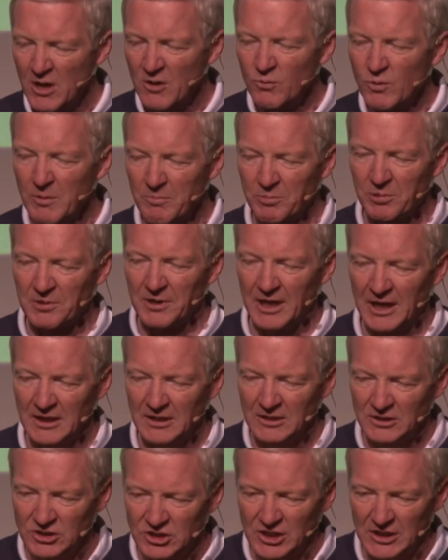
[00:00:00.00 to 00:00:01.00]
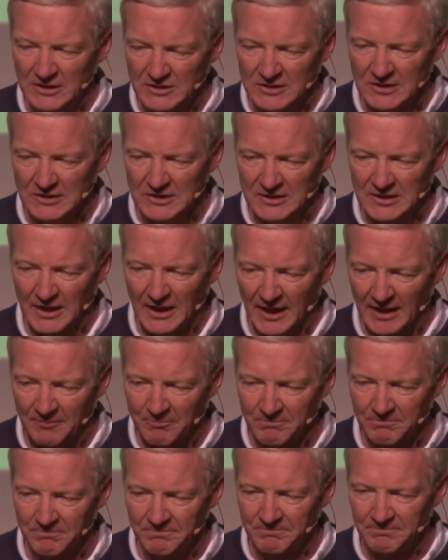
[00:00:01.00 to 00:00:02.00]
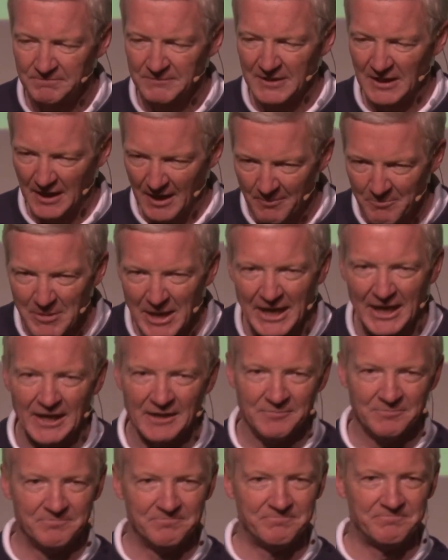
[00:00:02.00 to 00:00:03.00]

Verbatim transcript: We pray it in Jesus' name. Amen.